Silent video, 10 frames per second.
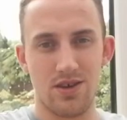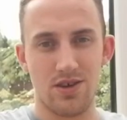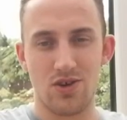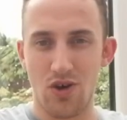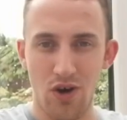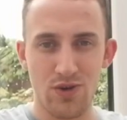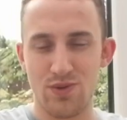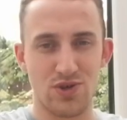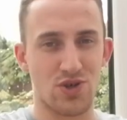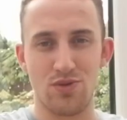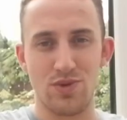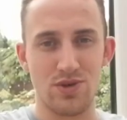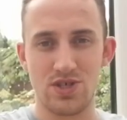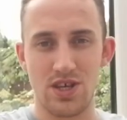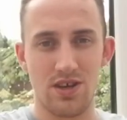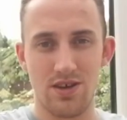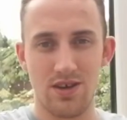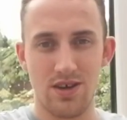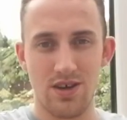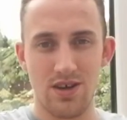God will show mercy.
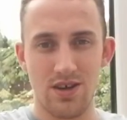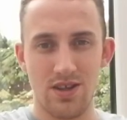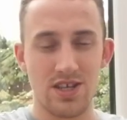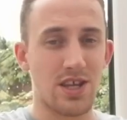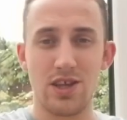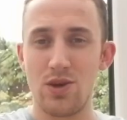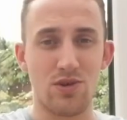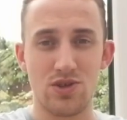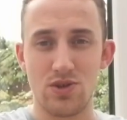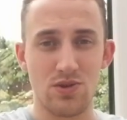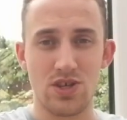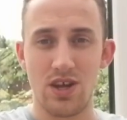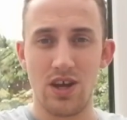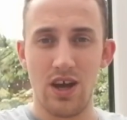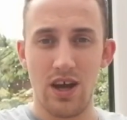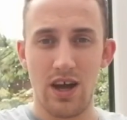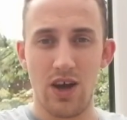There's nothing you could do to uh,